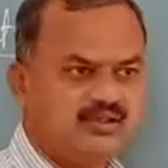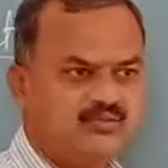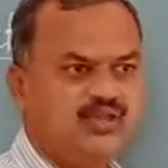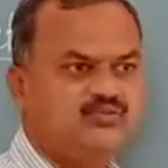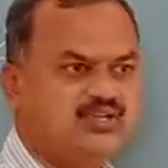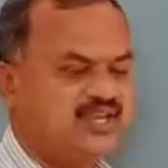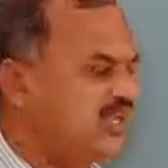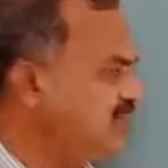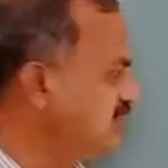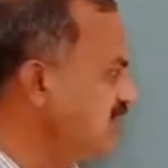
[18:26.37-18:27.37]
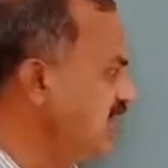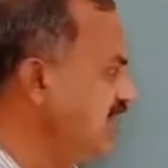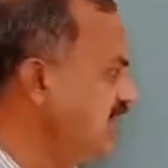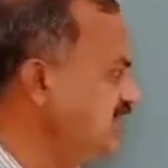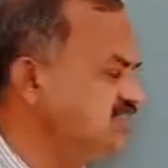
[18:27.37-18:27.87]
we have to connect
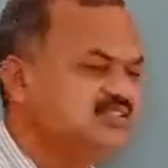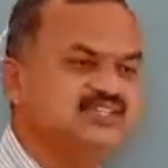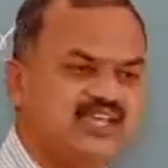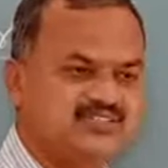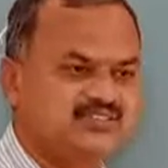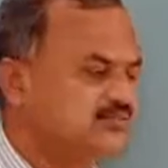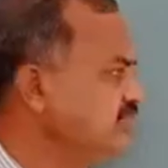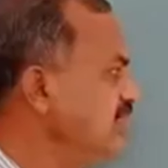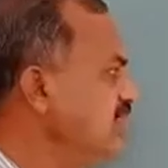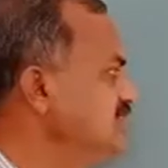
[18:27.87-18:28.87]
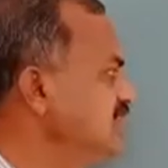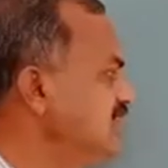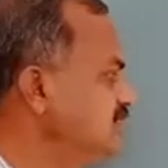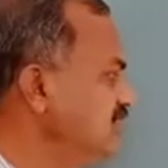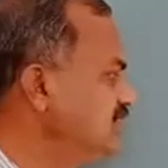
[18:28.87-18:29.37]
high resistance X in
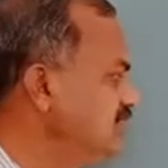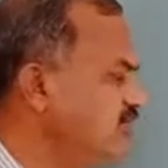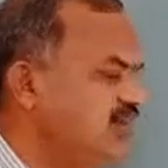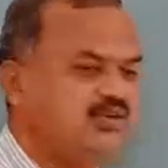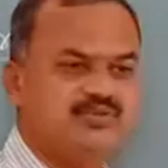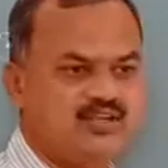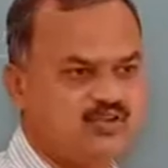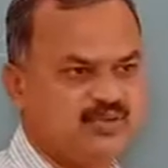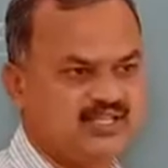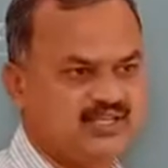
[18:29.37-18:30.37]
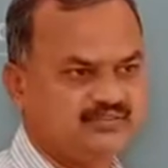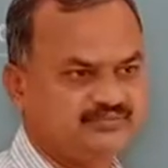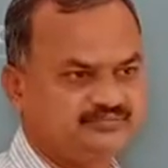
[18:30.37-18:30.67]
series with coil of galvanometer.